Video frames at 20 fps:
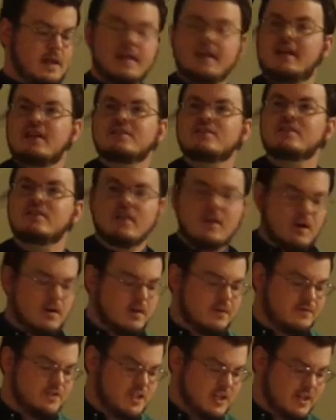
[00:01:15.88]
He doesn't
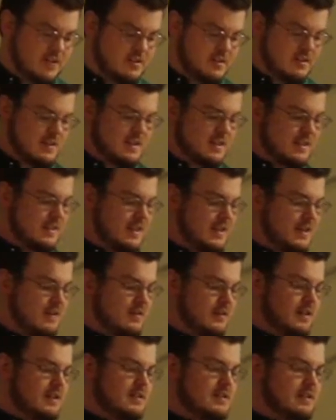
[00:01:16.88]
know if Jesus can
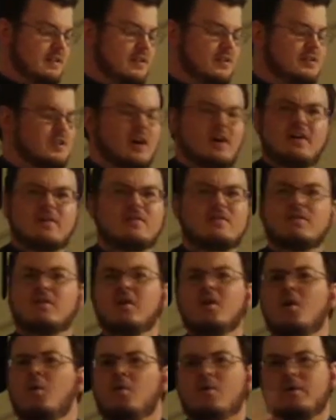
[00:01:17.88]
heal his little
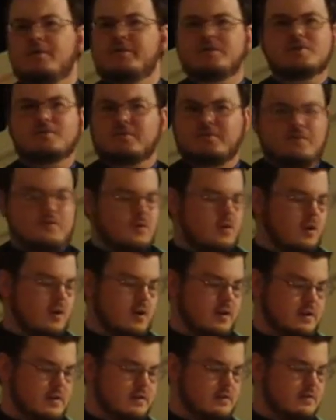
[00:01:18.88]
daughter or if he's a
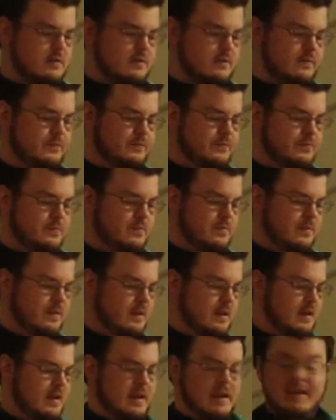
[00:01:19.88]
fraud.
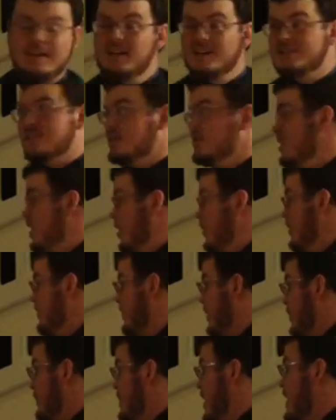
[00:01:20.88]
He doesn't know
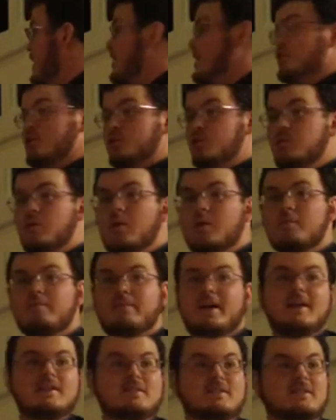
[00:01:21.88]
if they'll make it to her
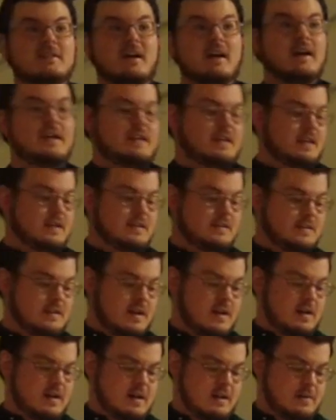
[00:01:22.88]
bedside in
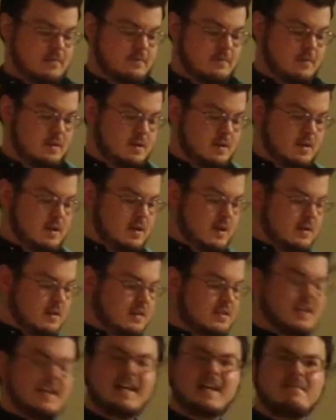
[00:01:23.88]
time.
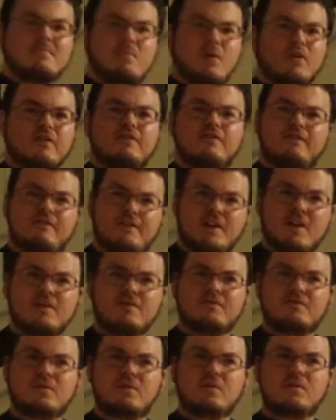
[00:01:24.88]
Does he get more
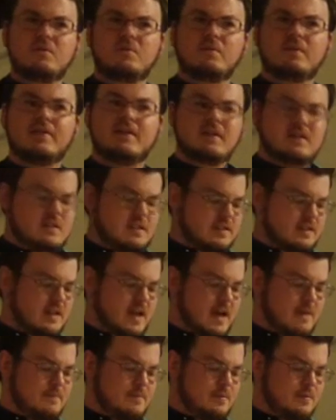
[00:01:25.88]
fearful with each
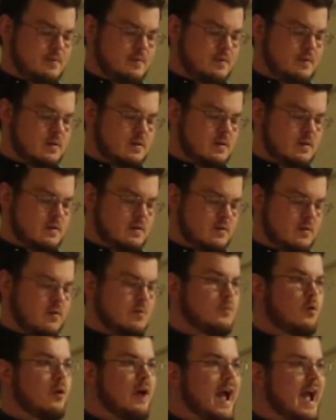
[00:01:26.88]
step
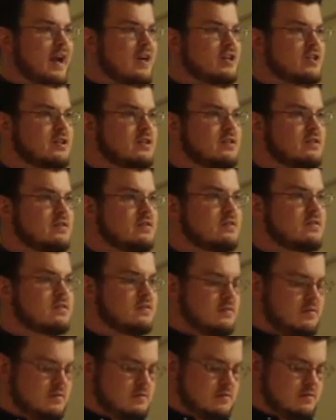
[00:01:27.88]
or more anxious?